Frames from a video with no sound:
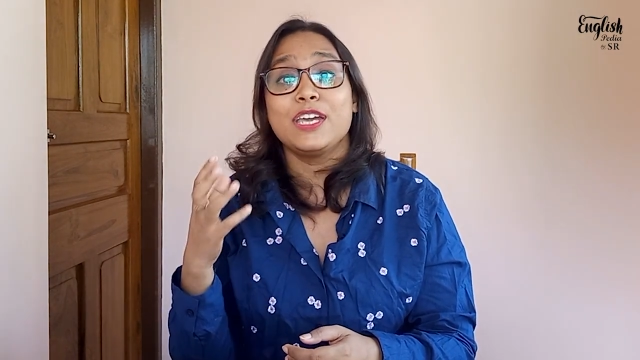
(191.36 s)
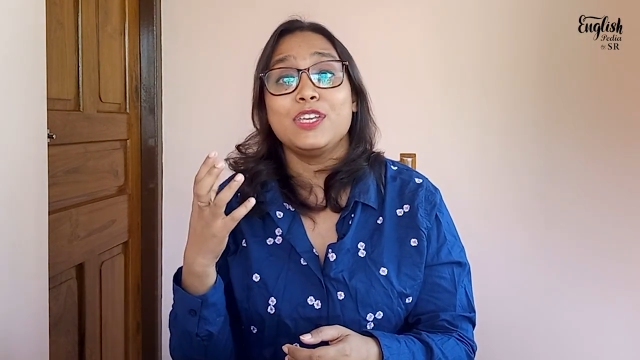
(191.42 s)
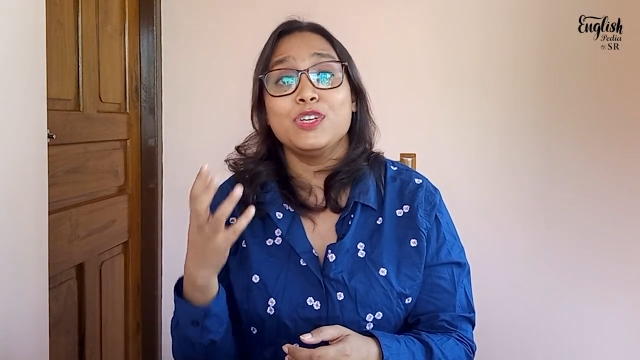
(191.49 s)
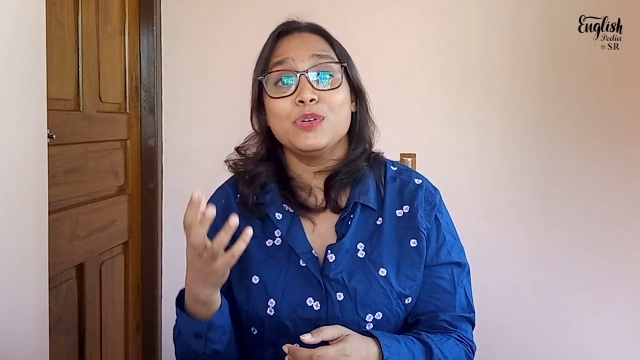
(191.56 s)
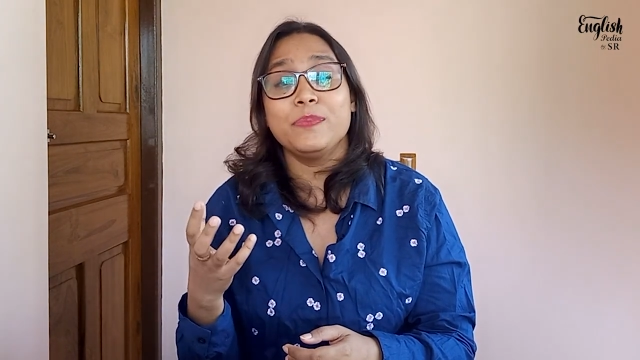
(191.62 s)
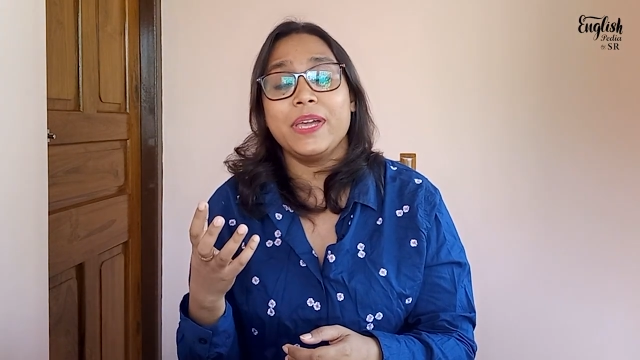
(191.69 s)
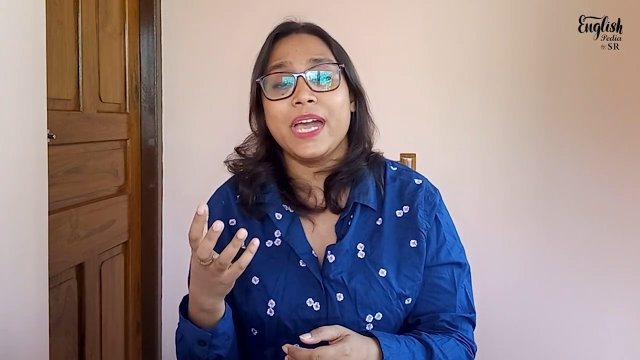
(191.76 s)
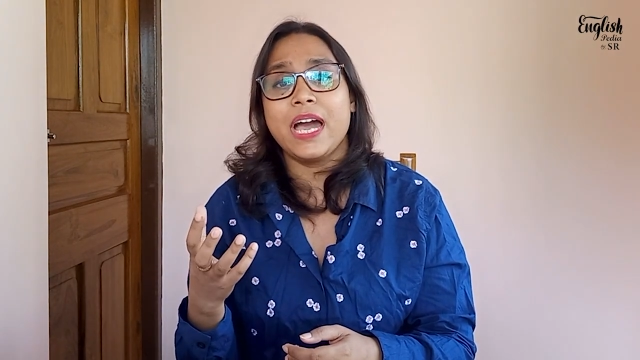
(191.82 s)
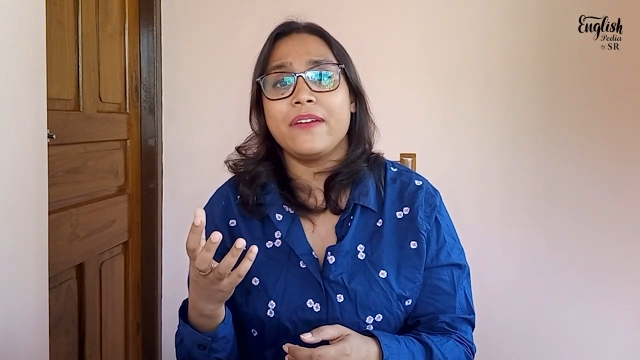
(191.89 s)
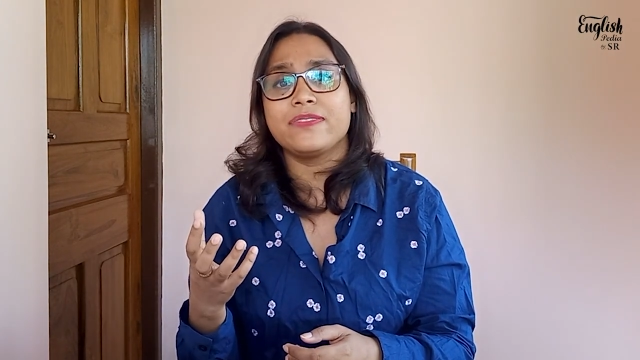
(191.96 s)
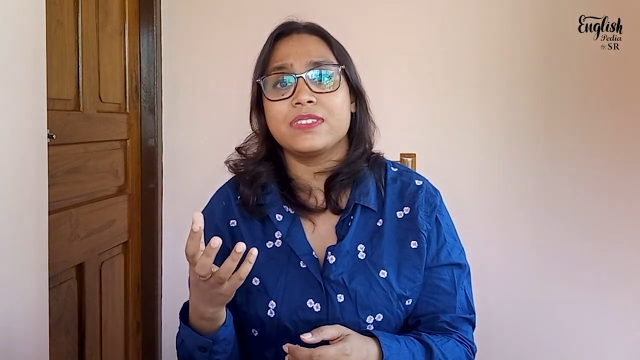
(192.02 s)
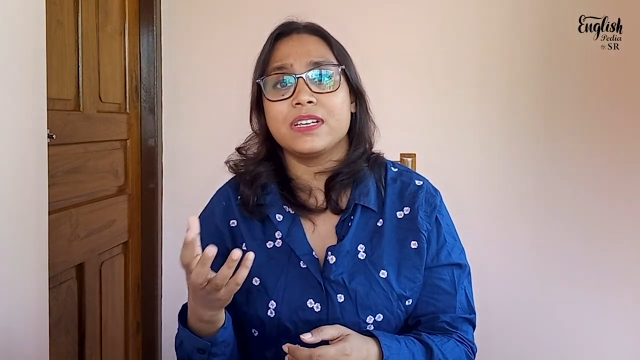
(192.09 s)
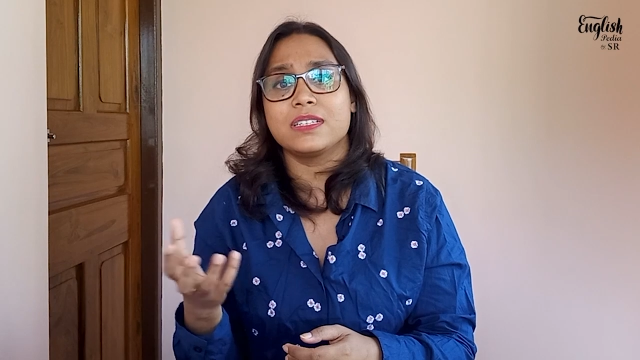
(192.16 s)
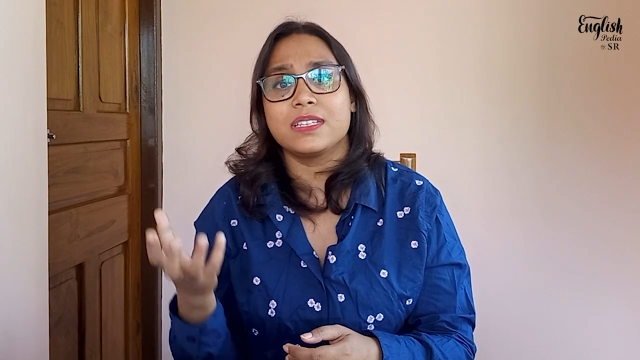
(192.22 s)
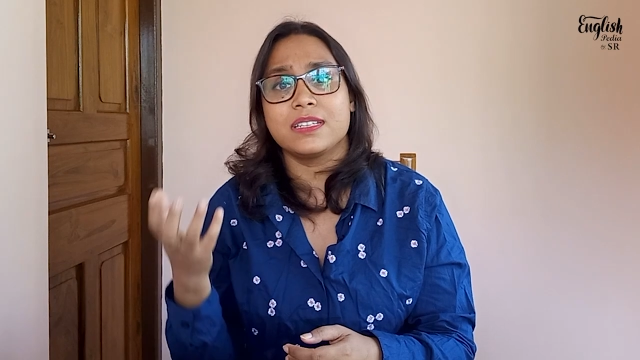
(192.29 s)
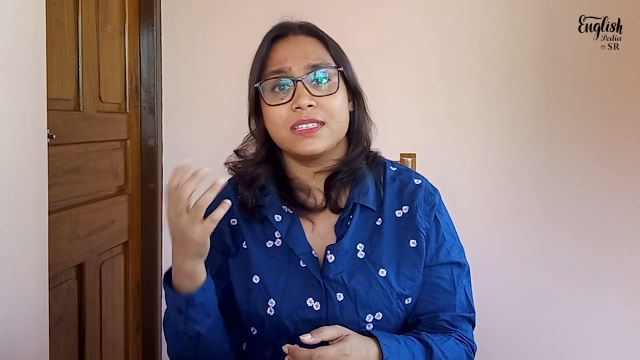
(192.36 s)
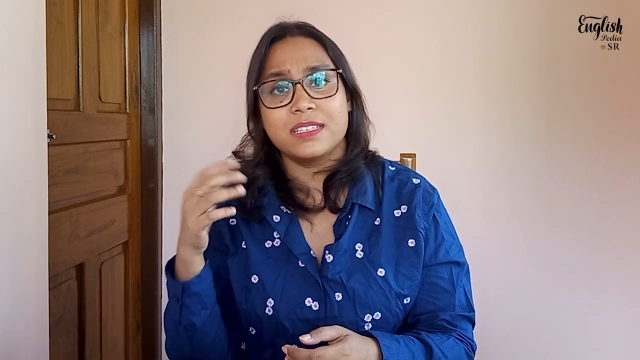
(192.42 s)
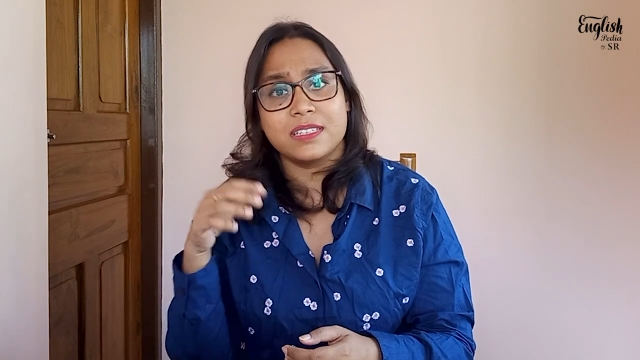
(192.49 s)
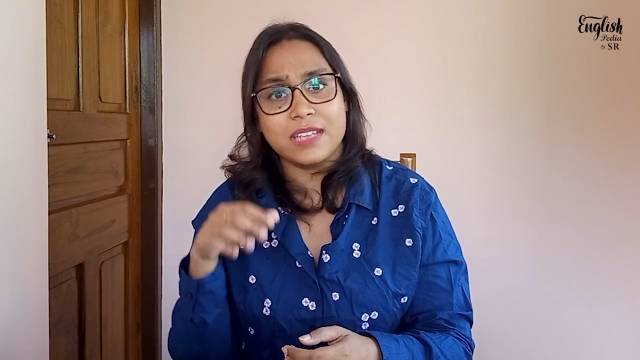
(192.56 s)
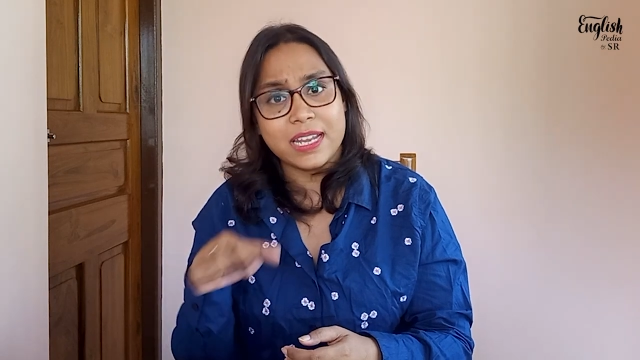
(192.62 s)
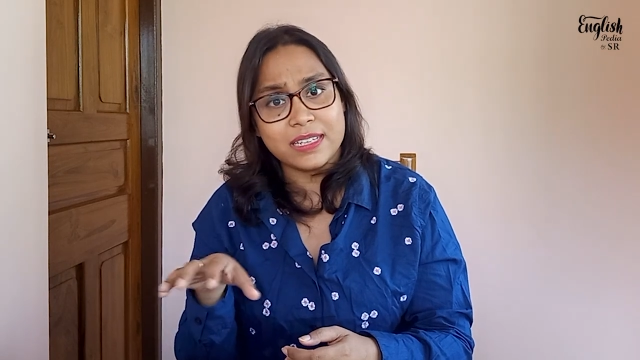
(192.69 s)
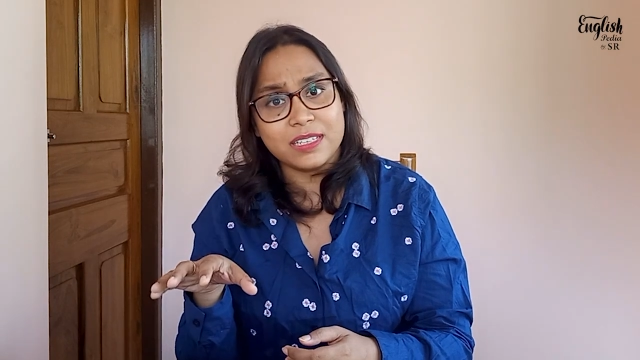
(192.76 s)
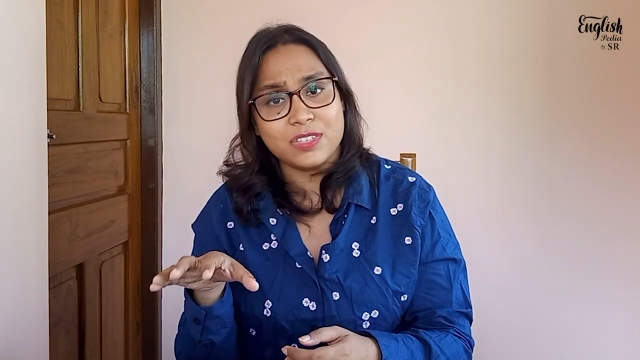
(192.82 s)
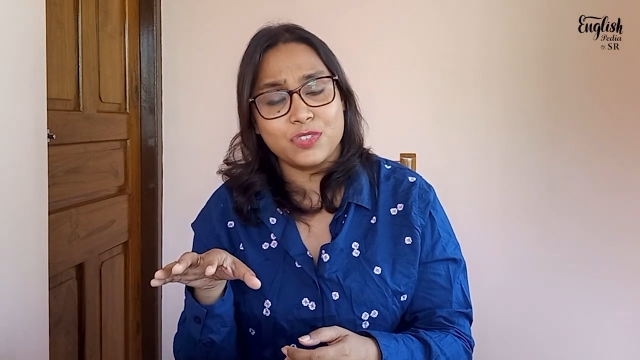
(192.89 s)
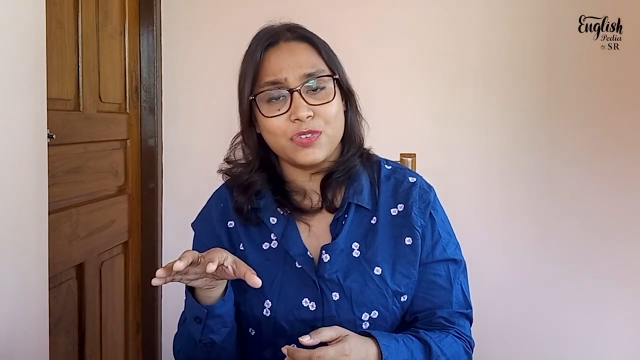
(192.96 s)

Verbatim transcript: You may have certain sentence